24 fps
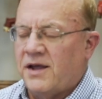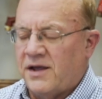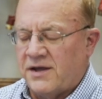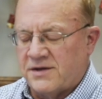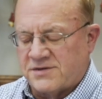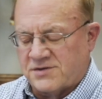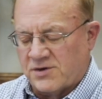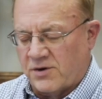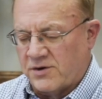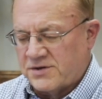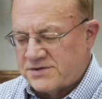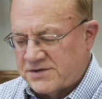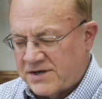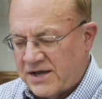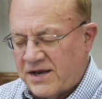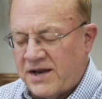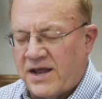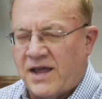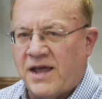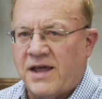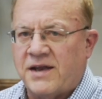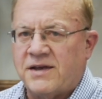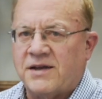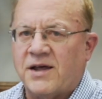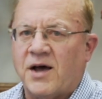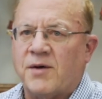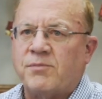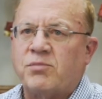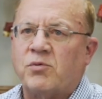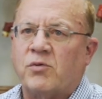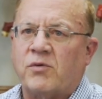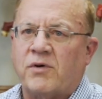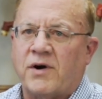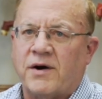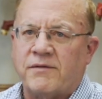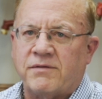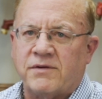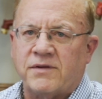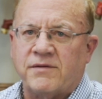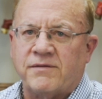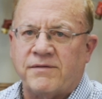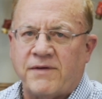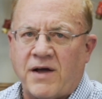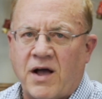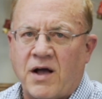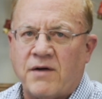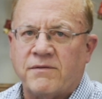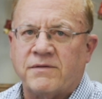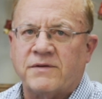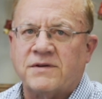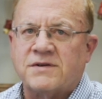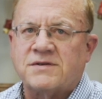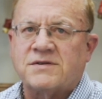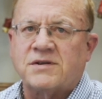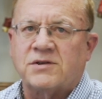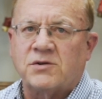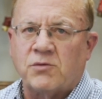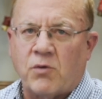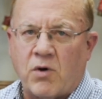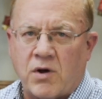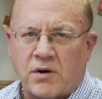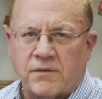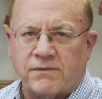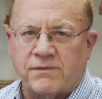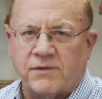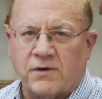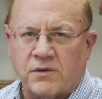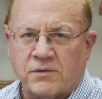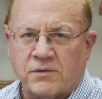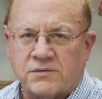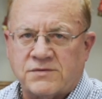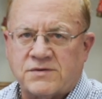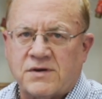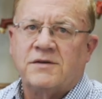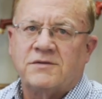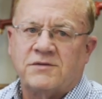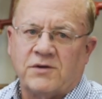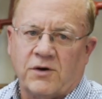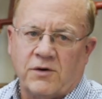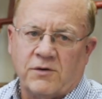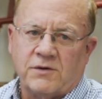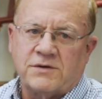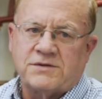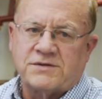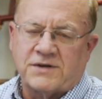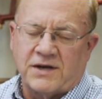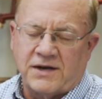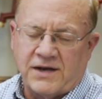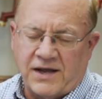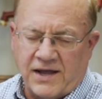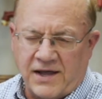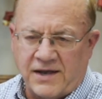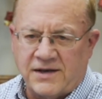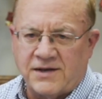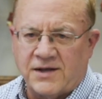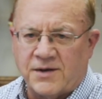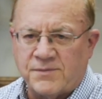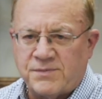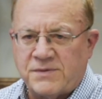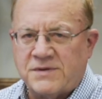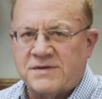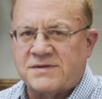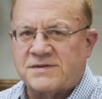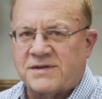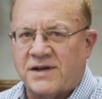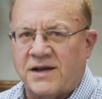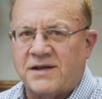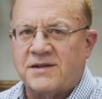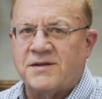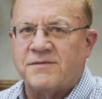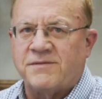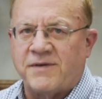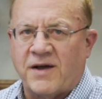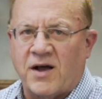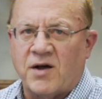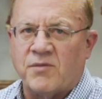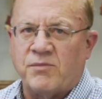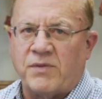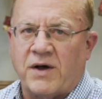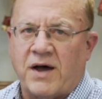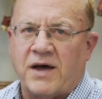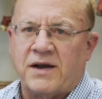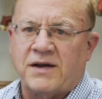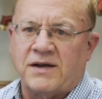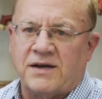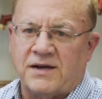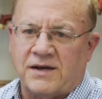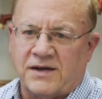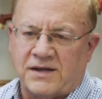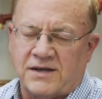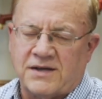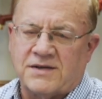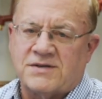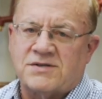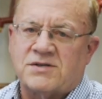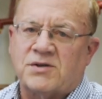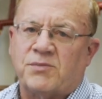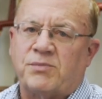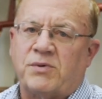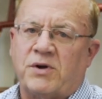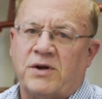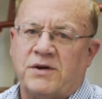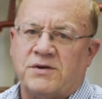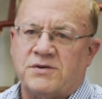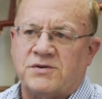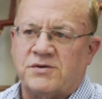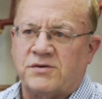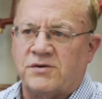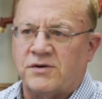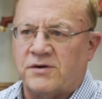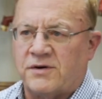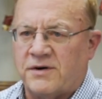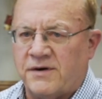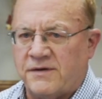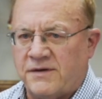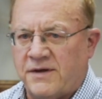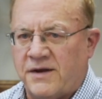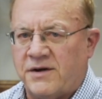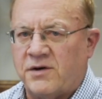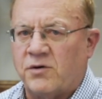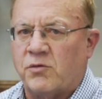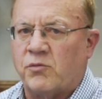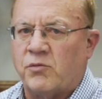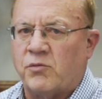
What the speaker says: It's always going to end up wherever the valve is that the water flows. So it's going to end up inside the valve body and against the plunger, and then it'll